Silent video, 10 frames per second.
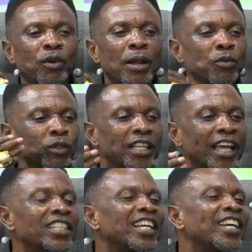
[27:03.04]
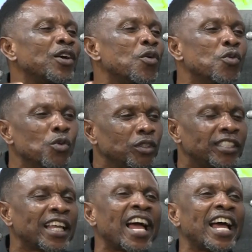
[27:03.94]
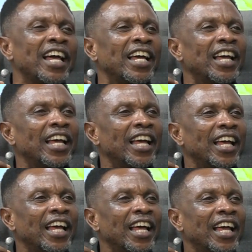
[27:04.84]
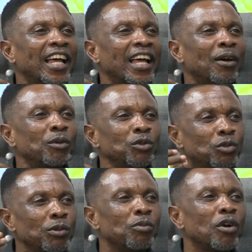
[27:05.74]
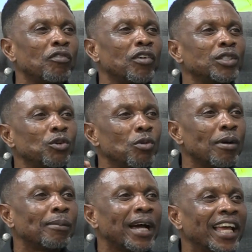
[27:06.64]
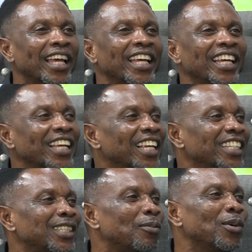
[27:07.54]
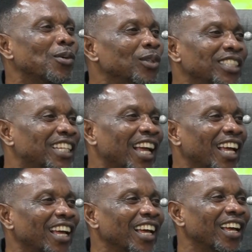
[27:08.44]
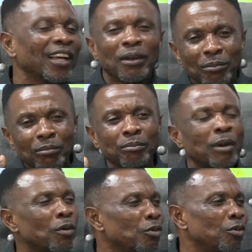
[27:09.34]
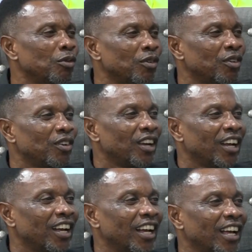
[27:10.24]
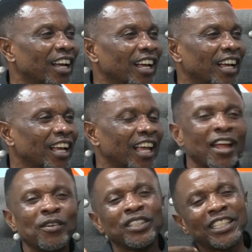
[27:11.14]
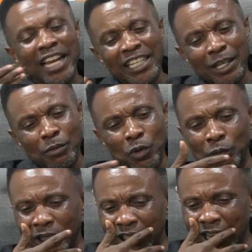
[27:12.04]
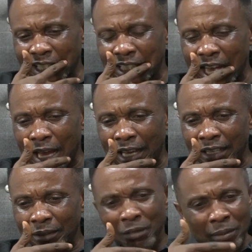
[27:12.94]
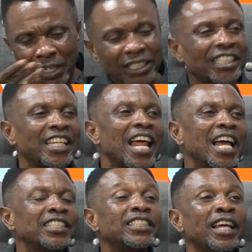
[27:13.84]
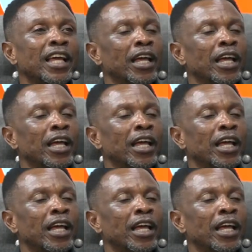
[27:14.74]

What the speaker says: na me hu se Ezekiel gunsa wuntumi bro for as whom am I se me gunsa megu enu nti na se bi obi nti ase a me maintenance e